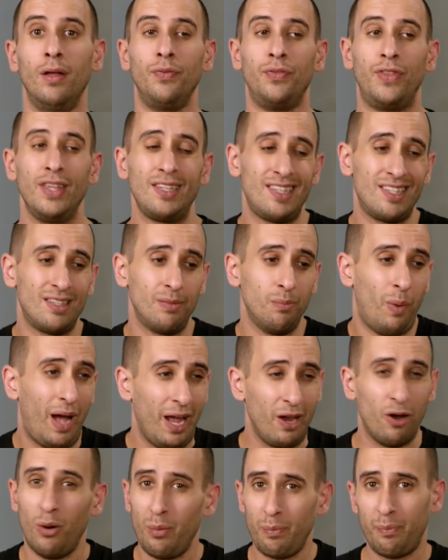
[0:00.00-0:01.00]
This is
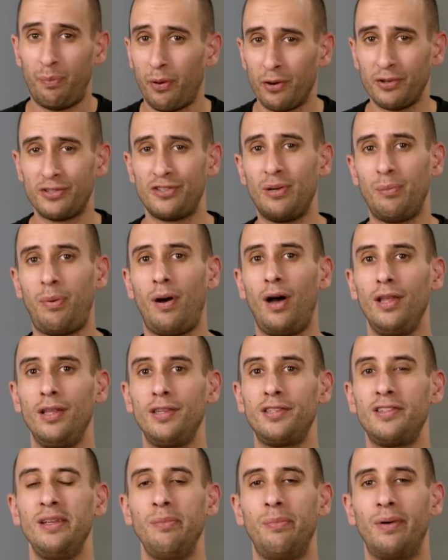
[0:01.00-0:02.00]
my own personal policy,